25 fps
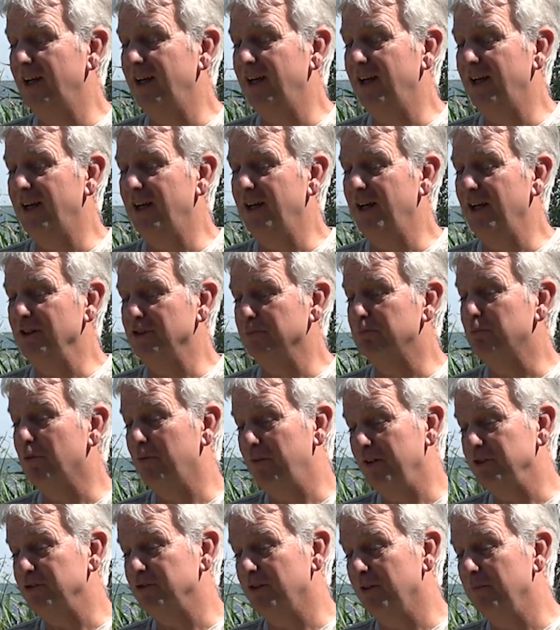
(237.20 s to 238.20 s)
As a
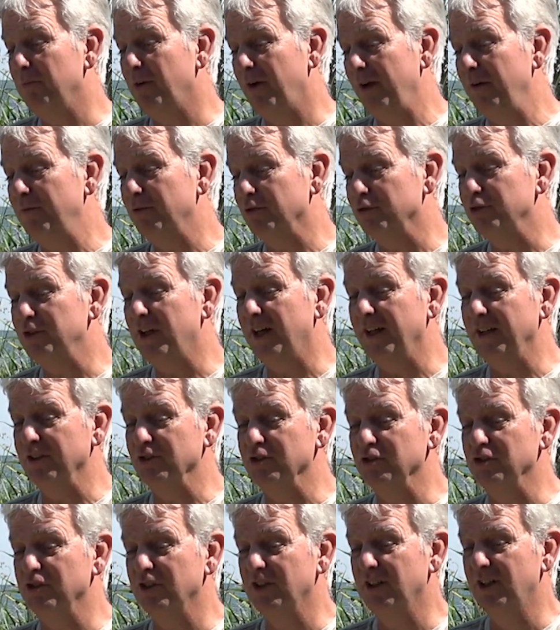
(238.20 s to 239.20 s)
professor in behavioral
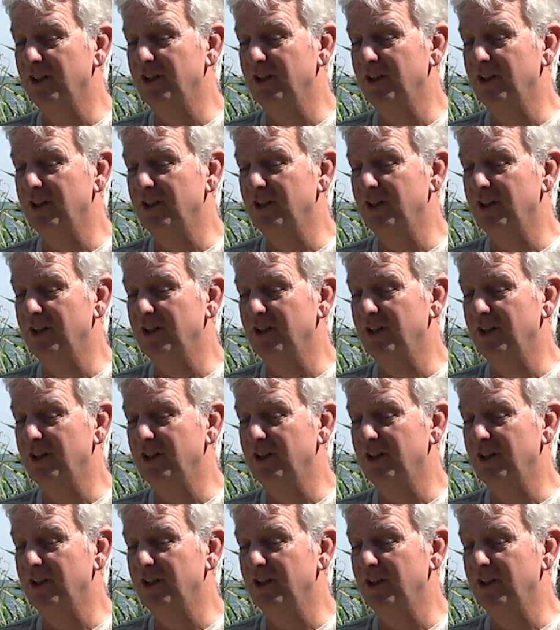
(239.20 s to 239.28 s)
science.